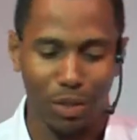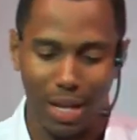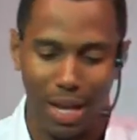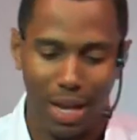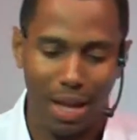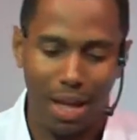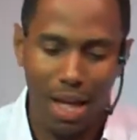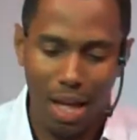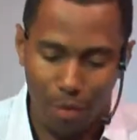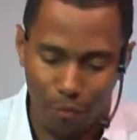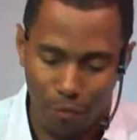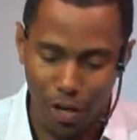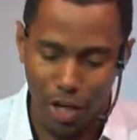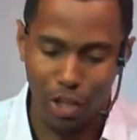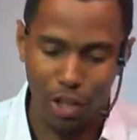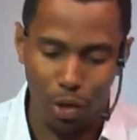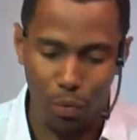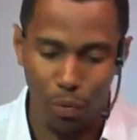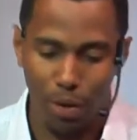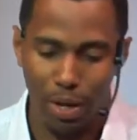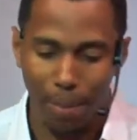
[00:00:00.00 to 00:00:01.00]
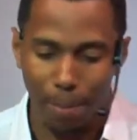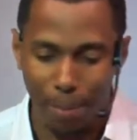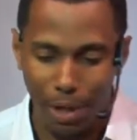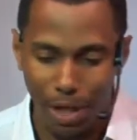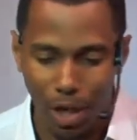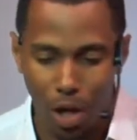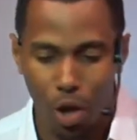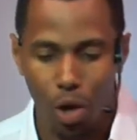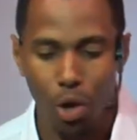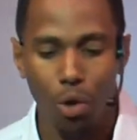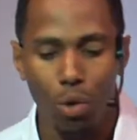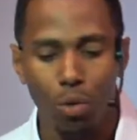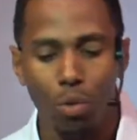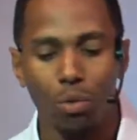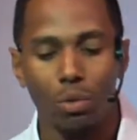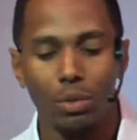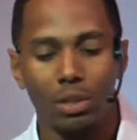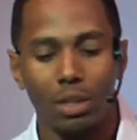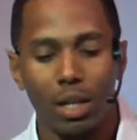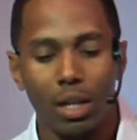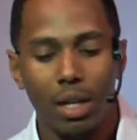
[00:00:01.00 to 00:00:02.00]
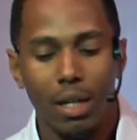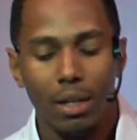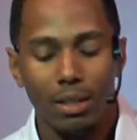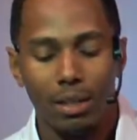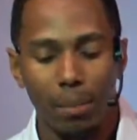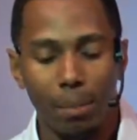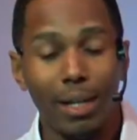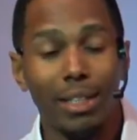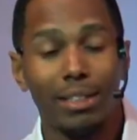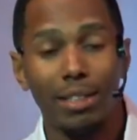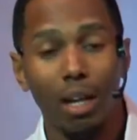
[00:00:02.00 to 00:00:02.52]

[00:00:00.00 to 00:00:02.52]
That victory belongs to me.